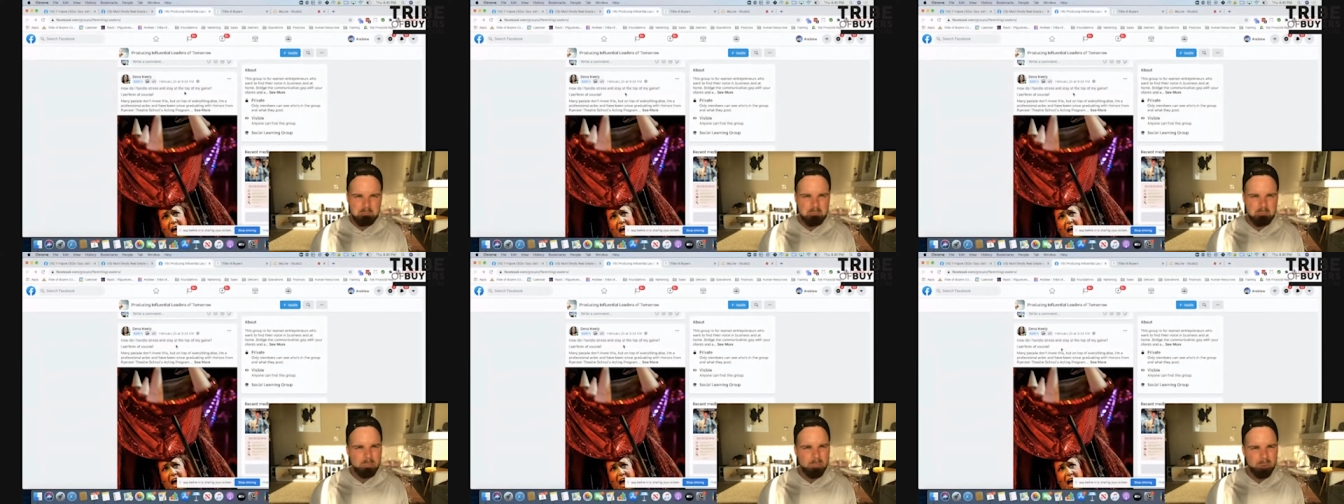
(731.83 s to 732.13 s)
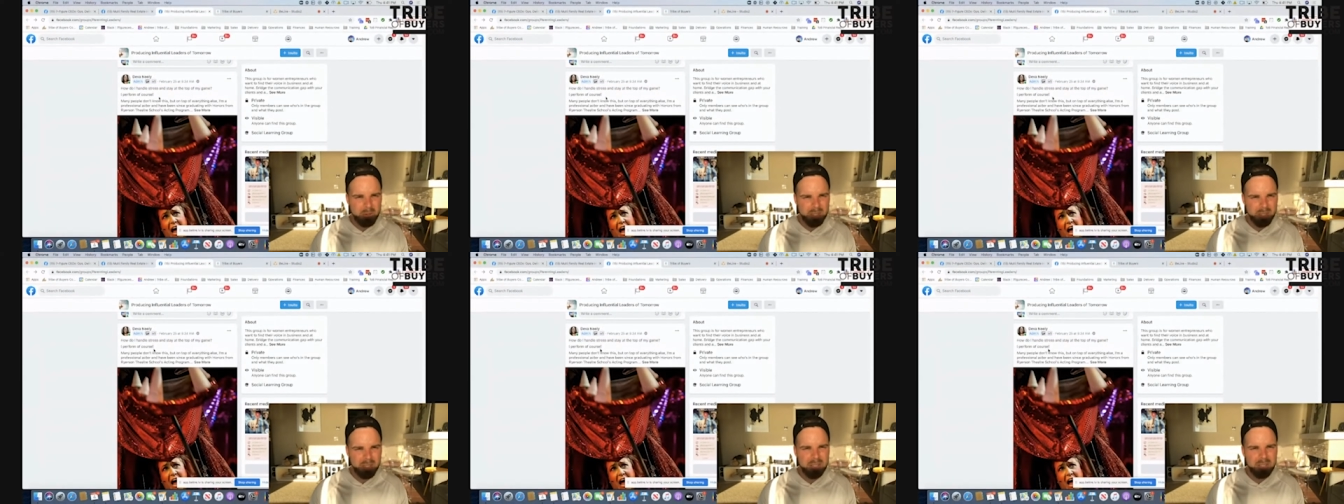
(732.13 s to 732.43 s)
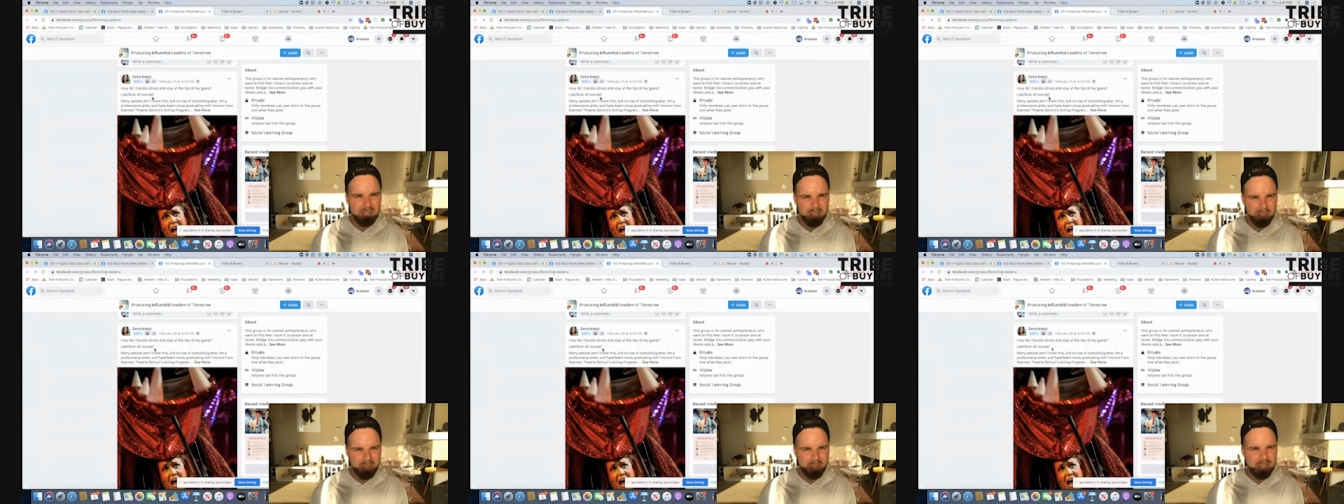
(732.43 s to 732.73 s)
Pretty
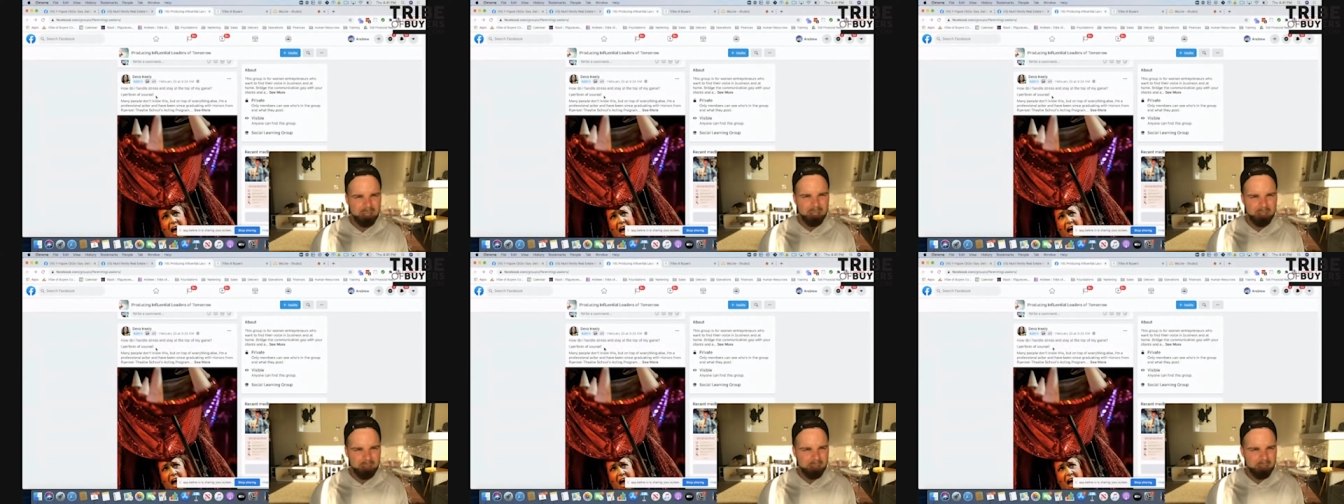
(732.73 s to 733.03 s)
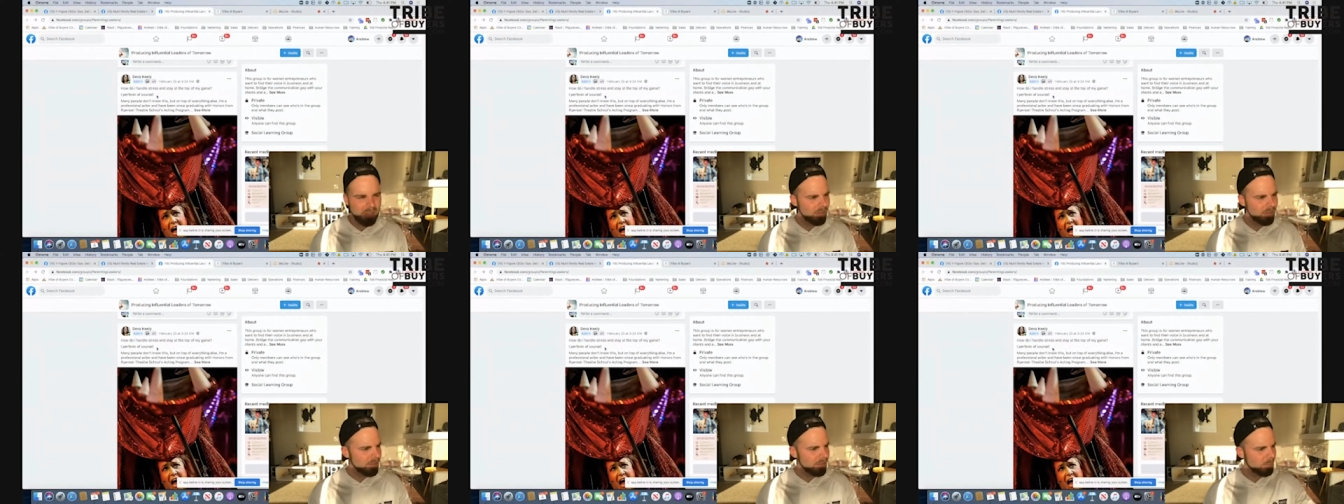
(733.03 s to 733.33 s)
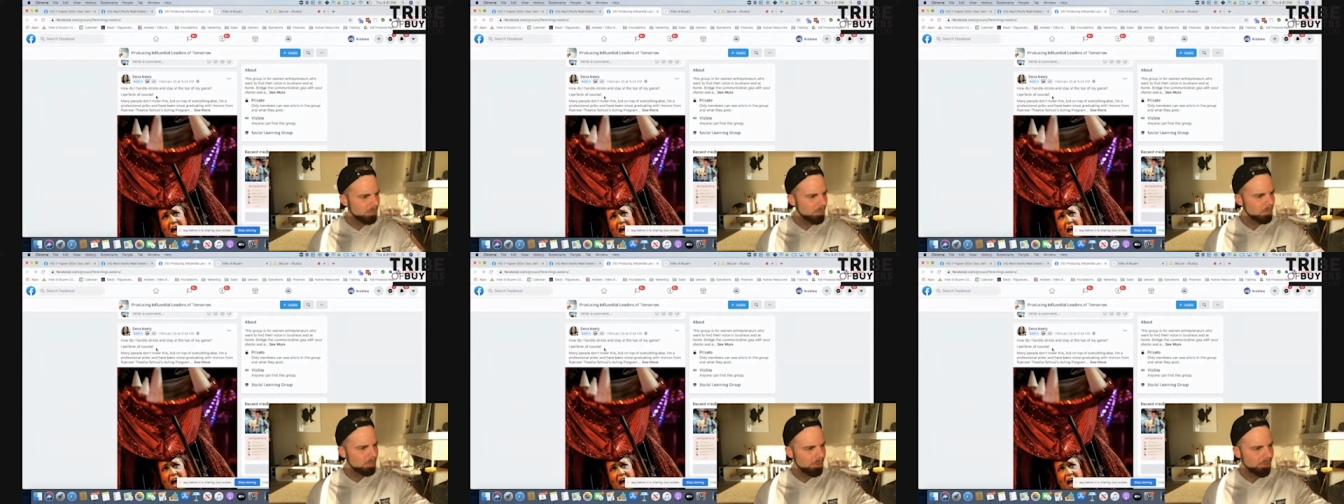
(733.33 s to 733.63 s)
good hook,
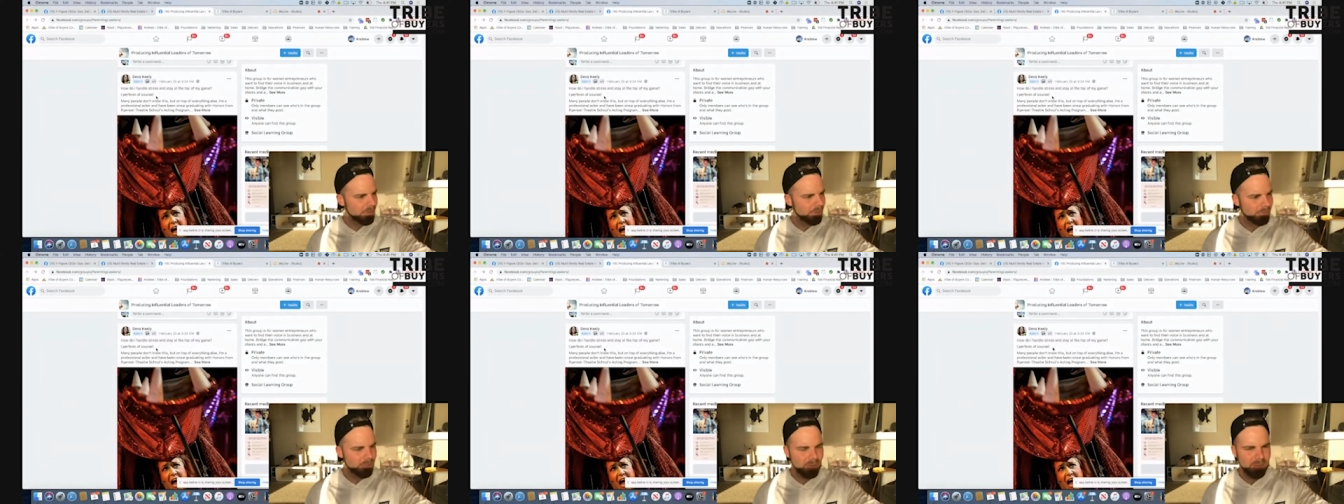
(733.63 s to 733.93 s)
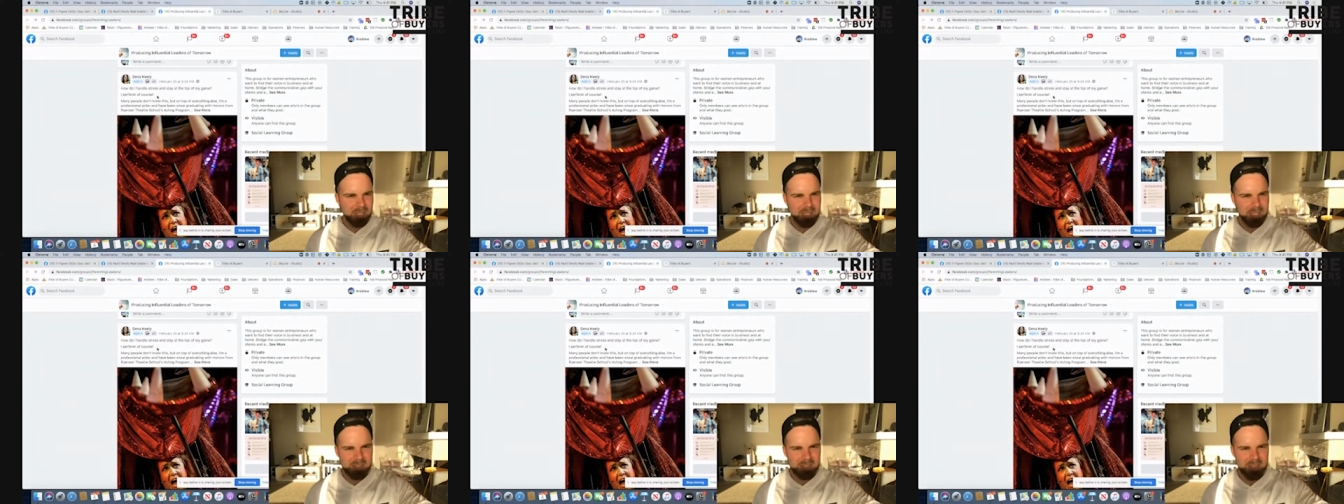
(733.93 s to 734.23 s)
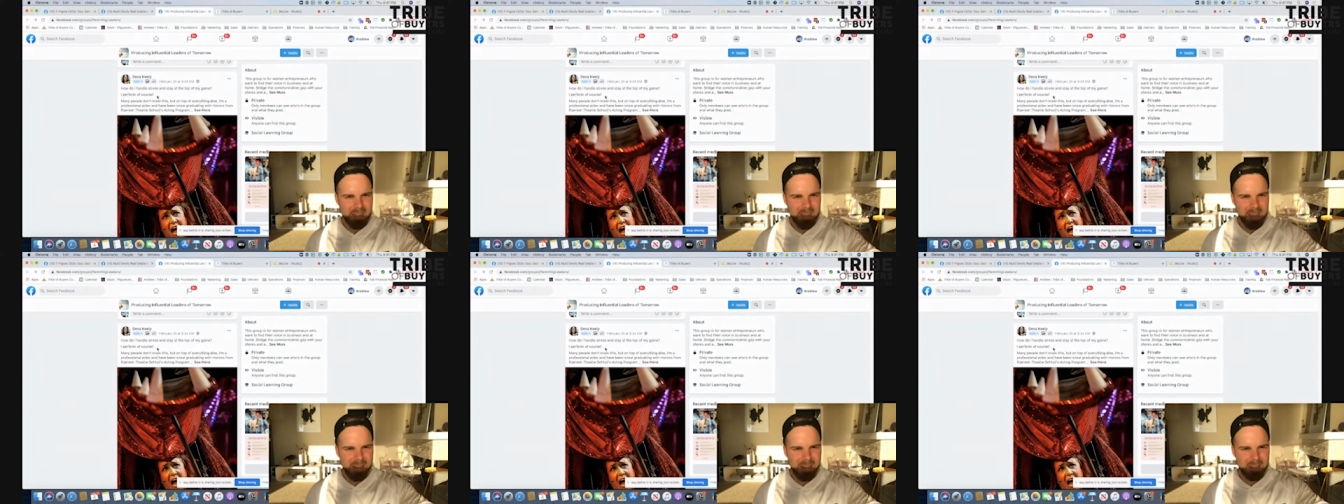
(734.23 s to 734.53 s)
people can relate to
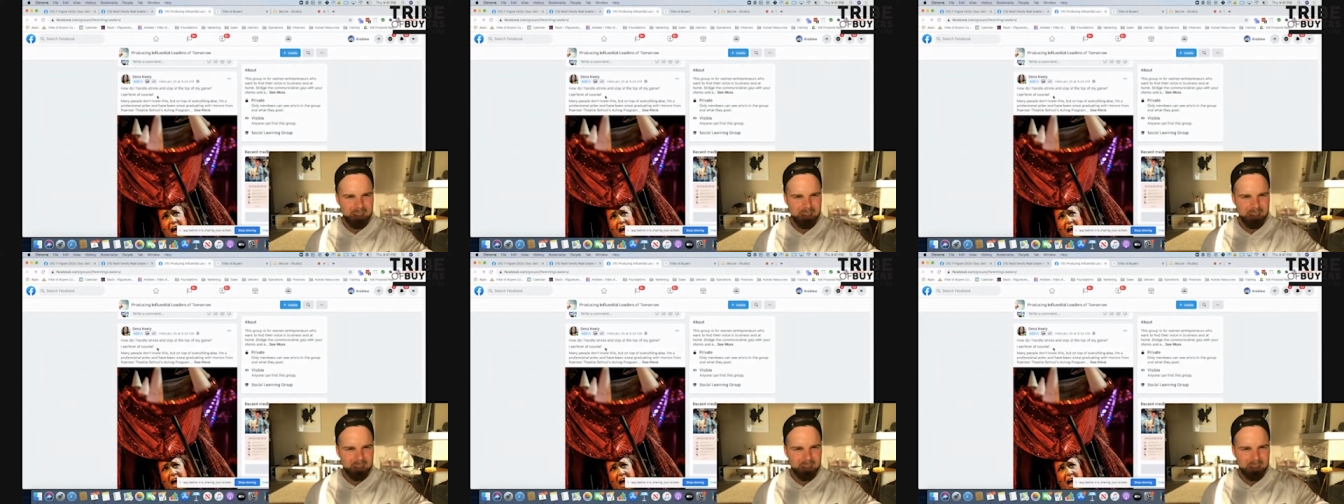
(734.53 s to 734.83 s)
that.